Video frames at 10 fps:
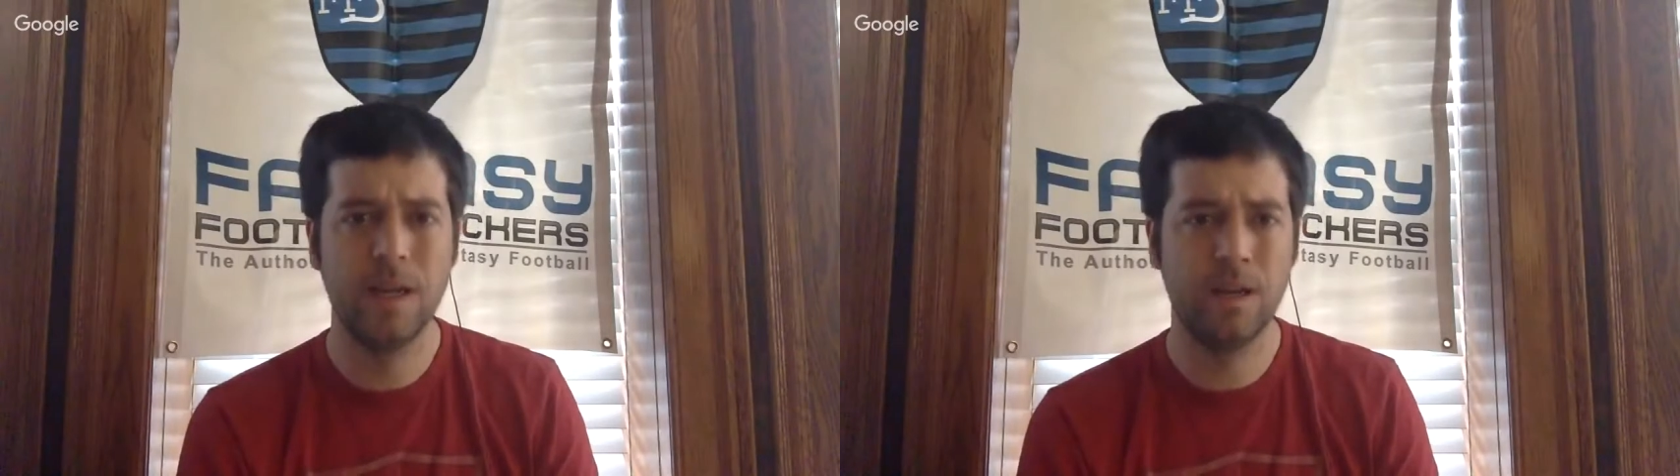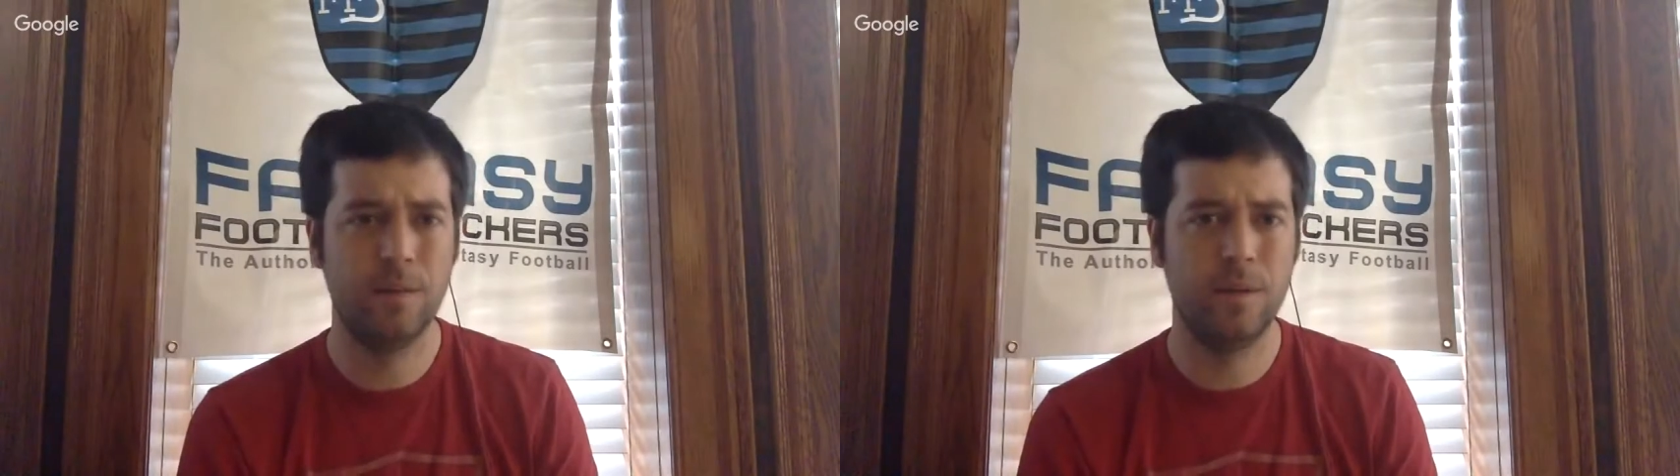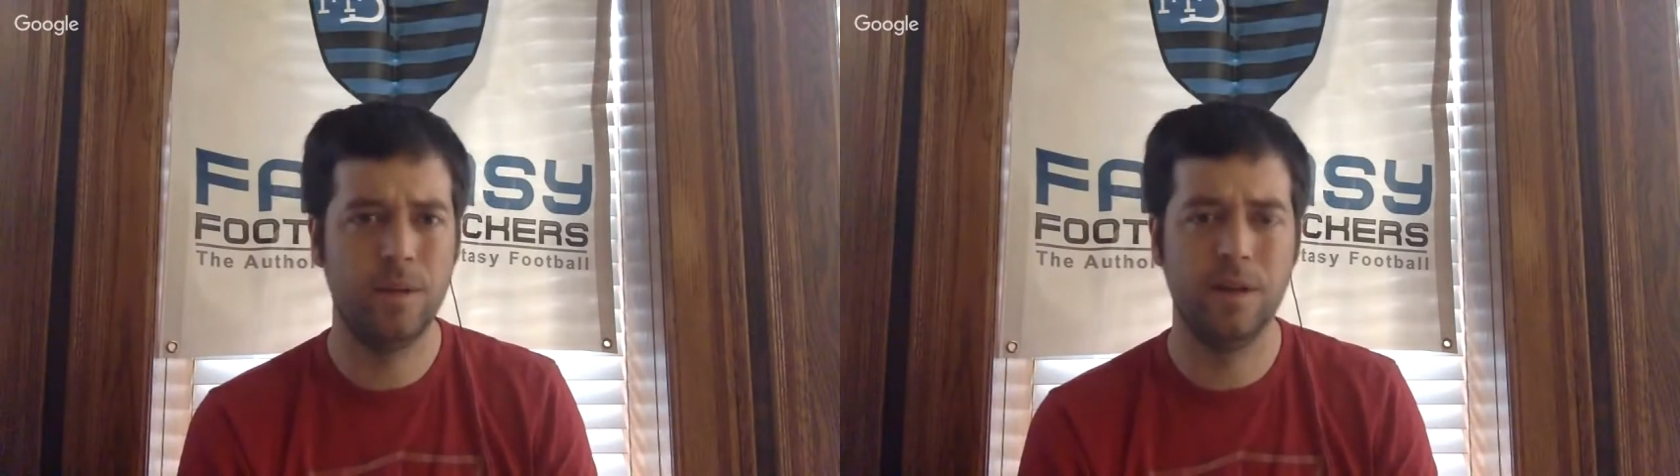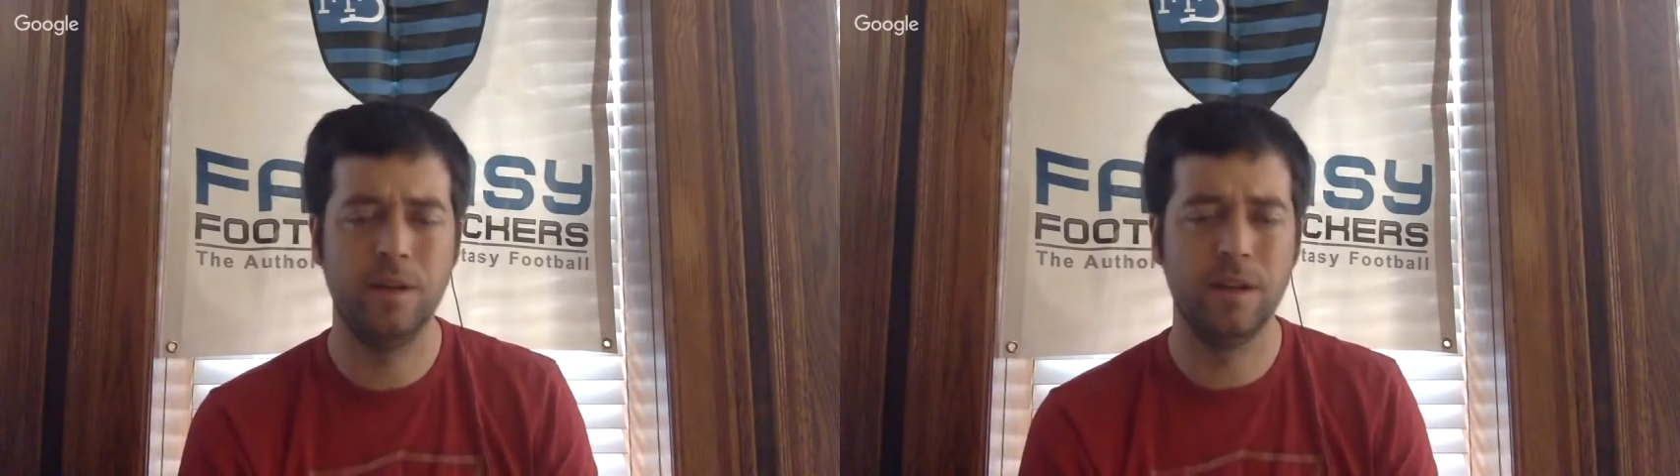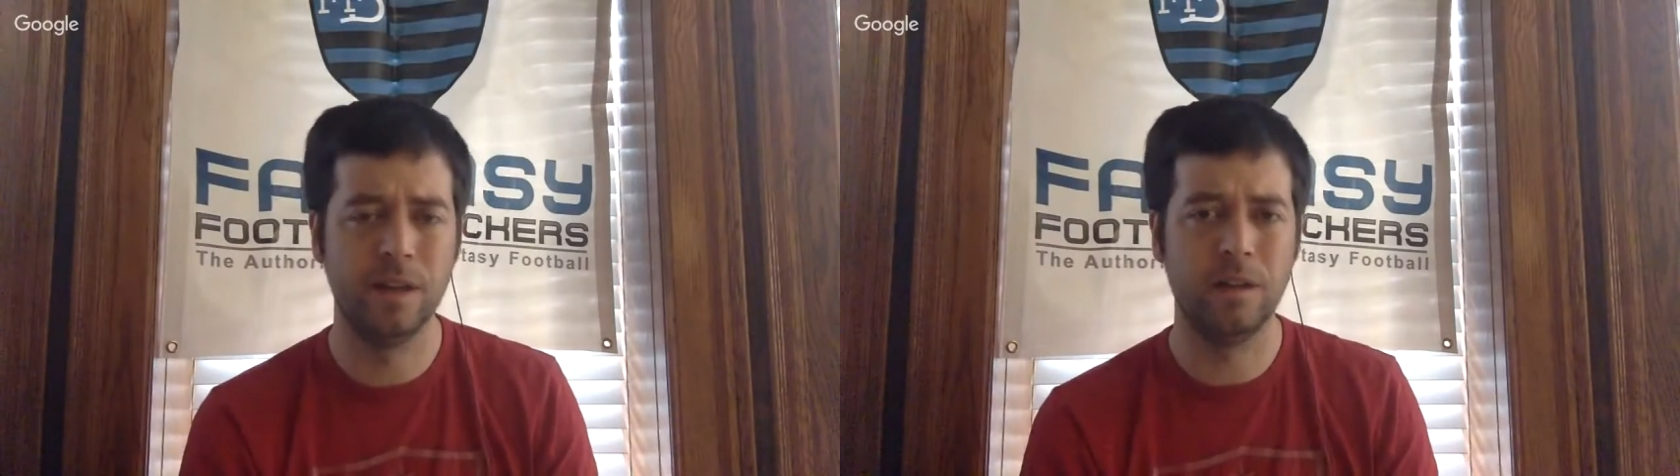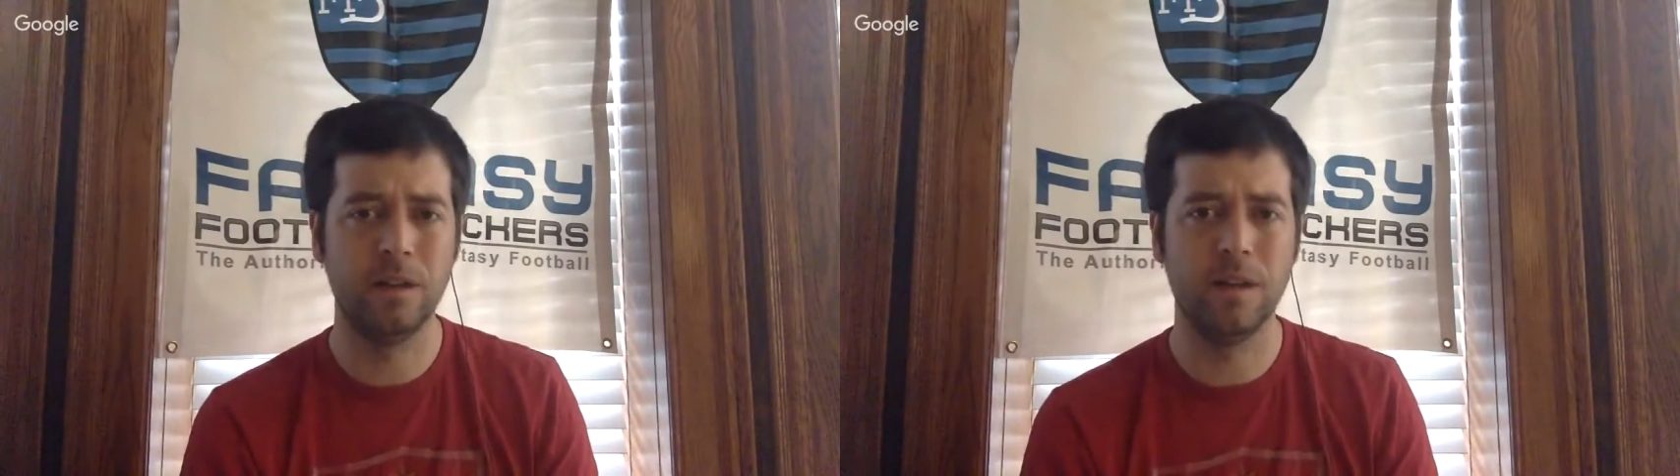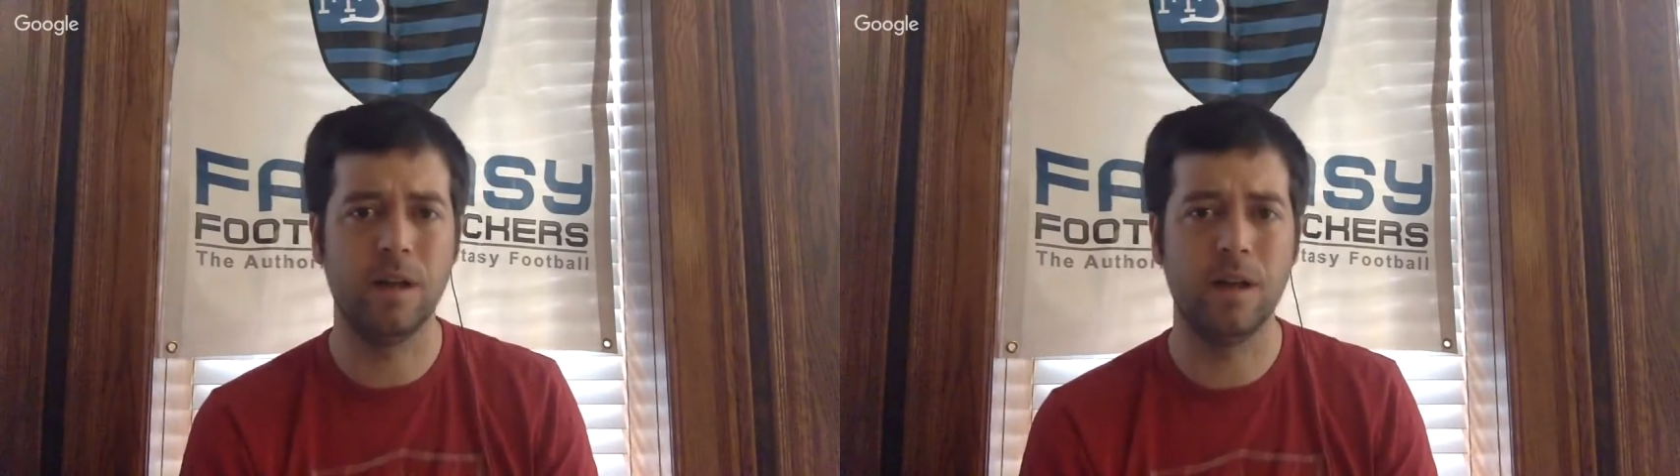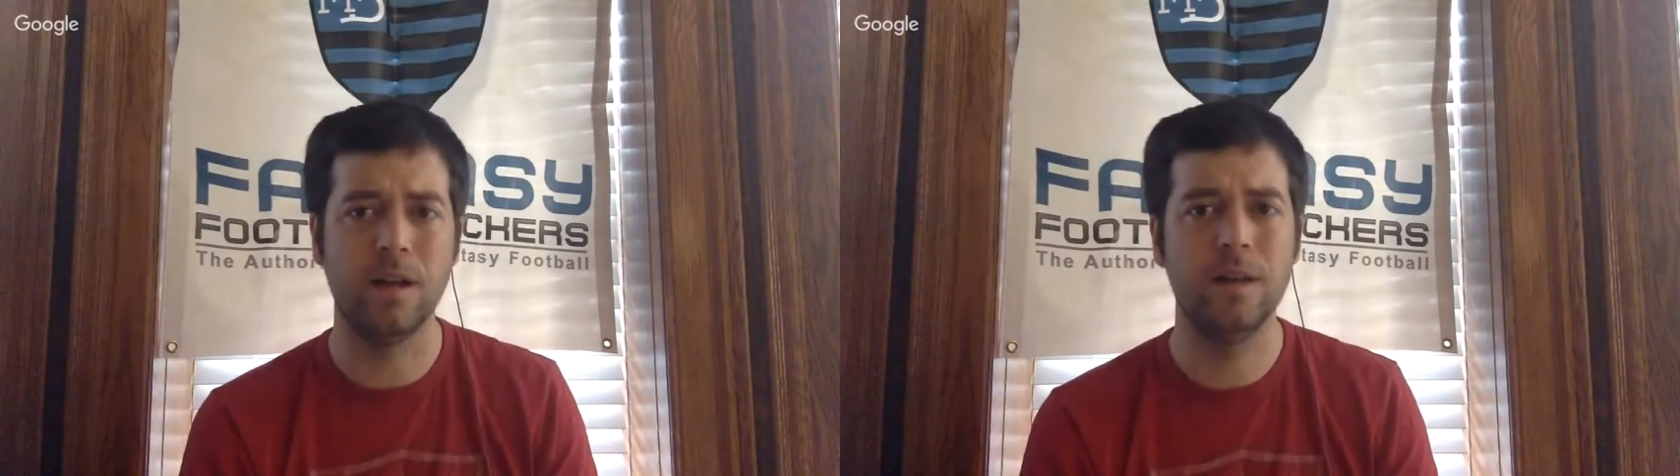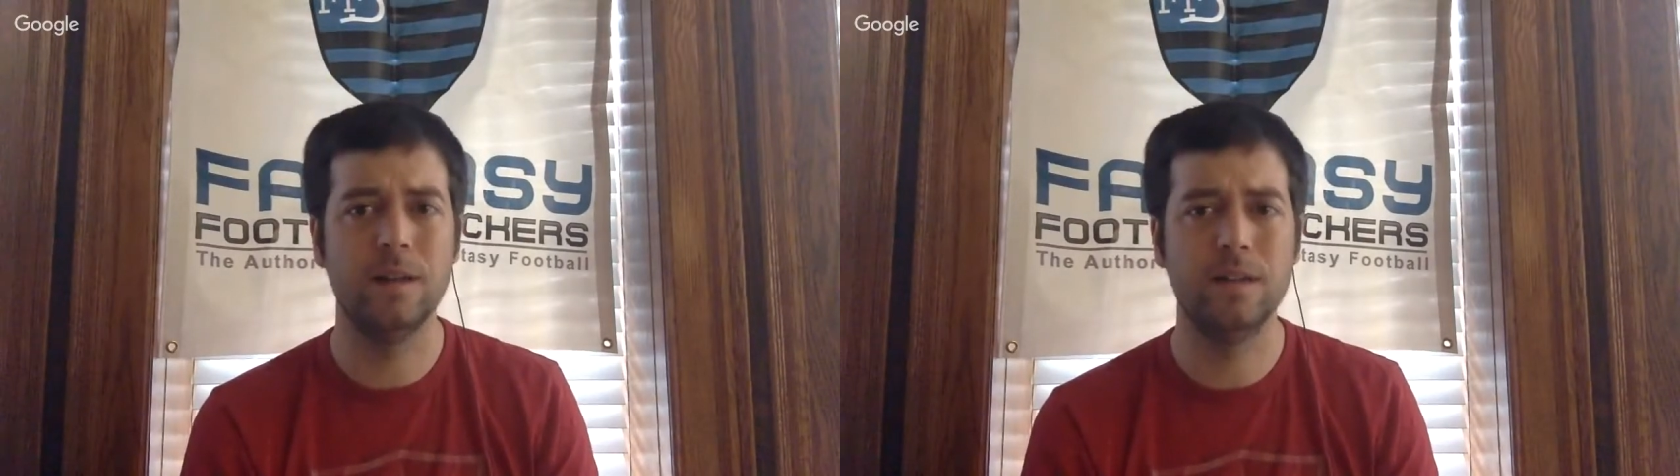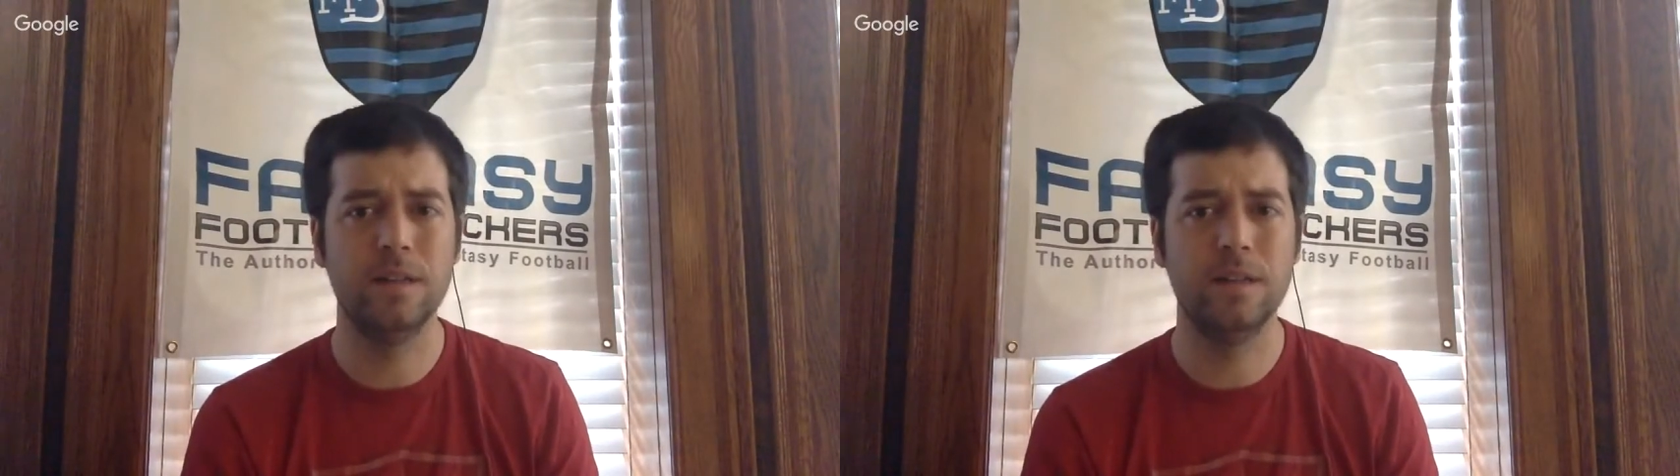could be 0-0.